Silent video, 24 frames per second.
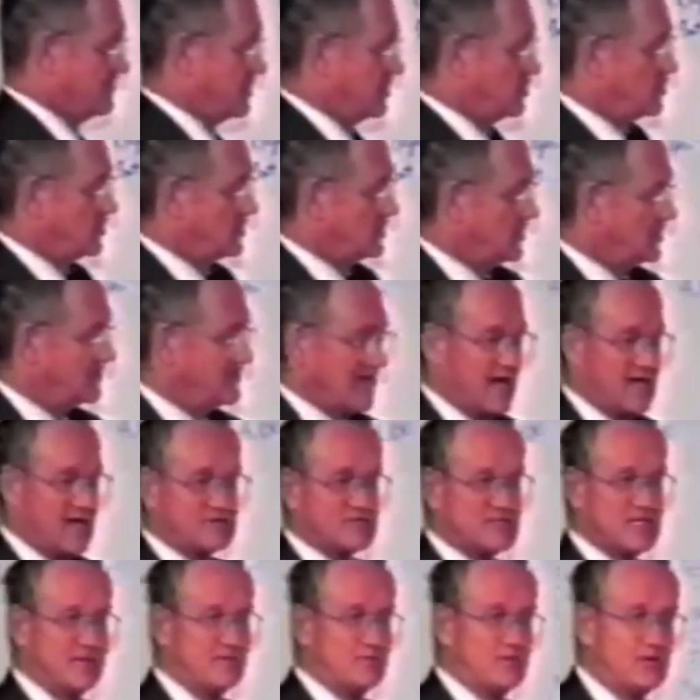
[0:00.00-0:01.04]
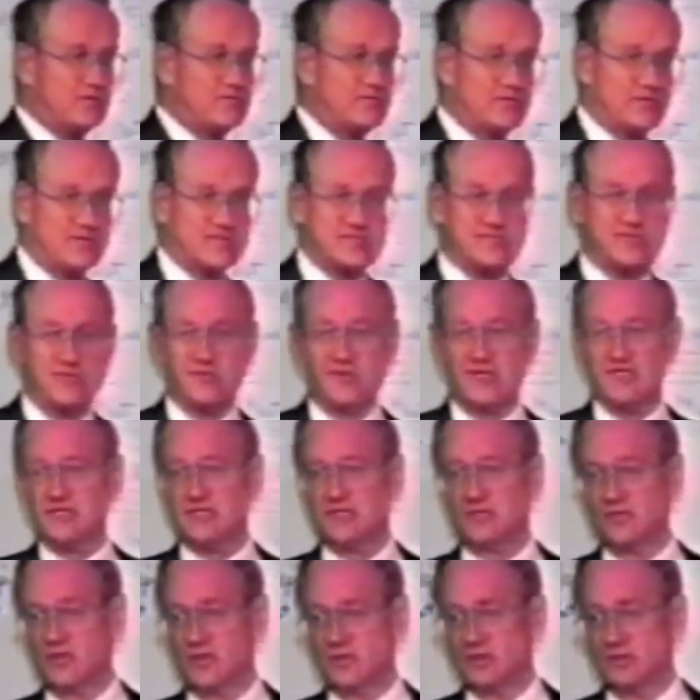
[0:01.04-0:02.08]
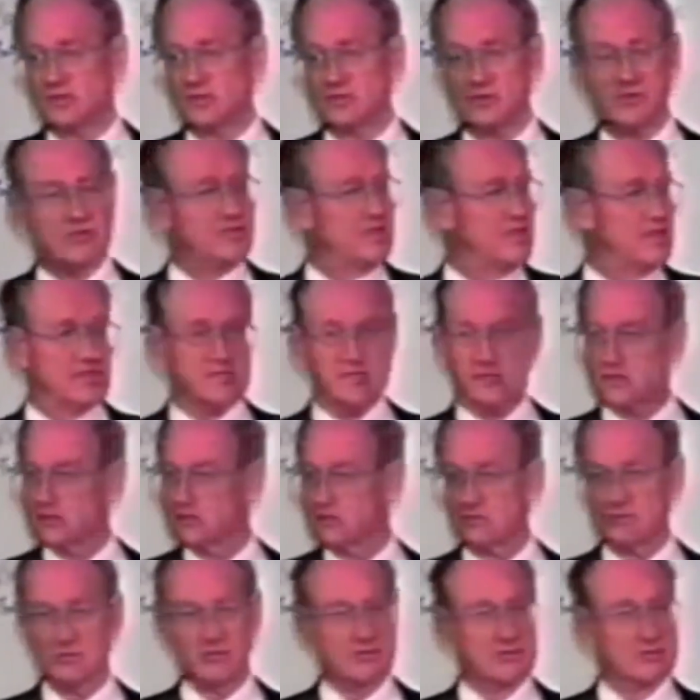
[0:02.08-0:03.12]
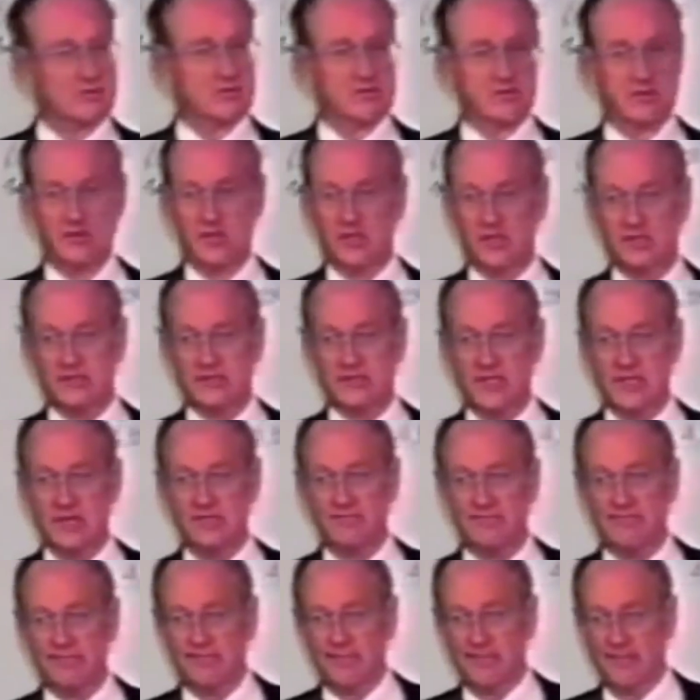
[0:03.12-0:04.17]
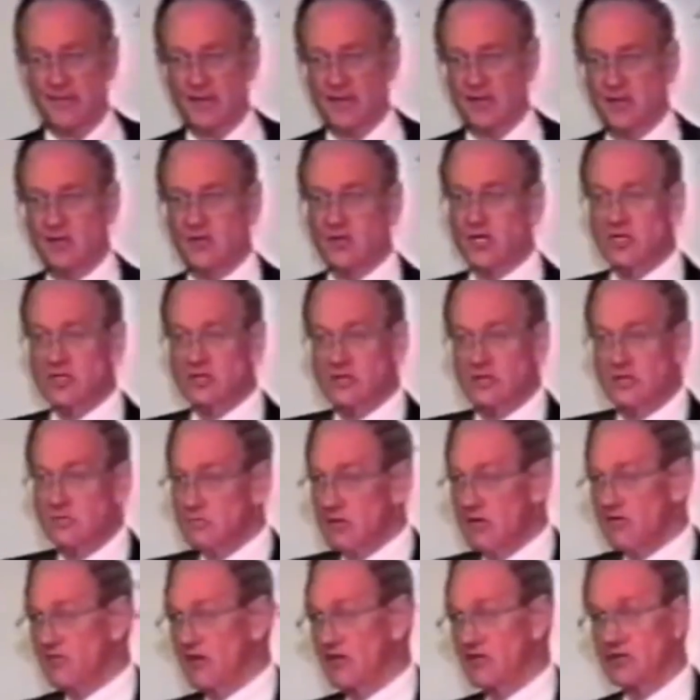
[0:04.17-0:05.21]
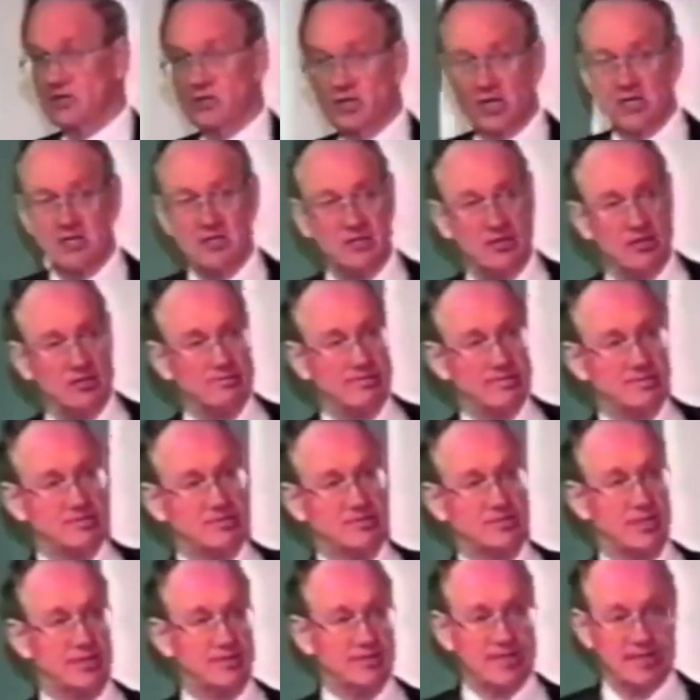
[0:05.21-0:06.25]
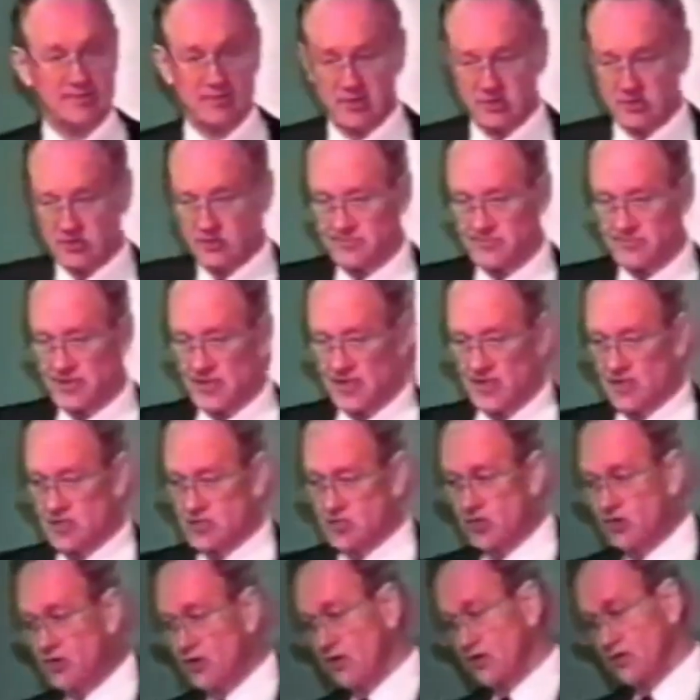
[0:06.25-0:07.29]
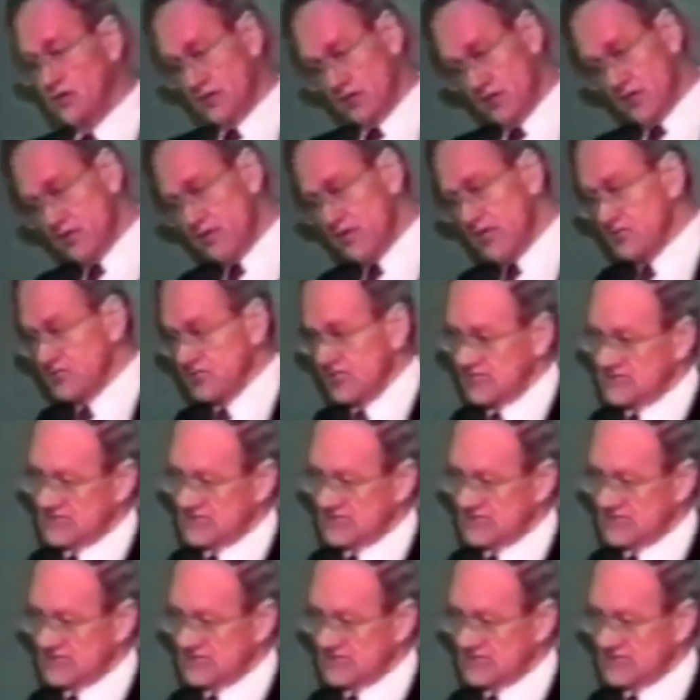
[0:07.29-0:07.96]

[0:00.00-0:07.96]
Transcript: You wouldn't leave the house anymore if it wasn't for business, would you? Do this. See? You couldn't. Matter of fact, you couldn't. You're in business all the time, aren't you? So your meals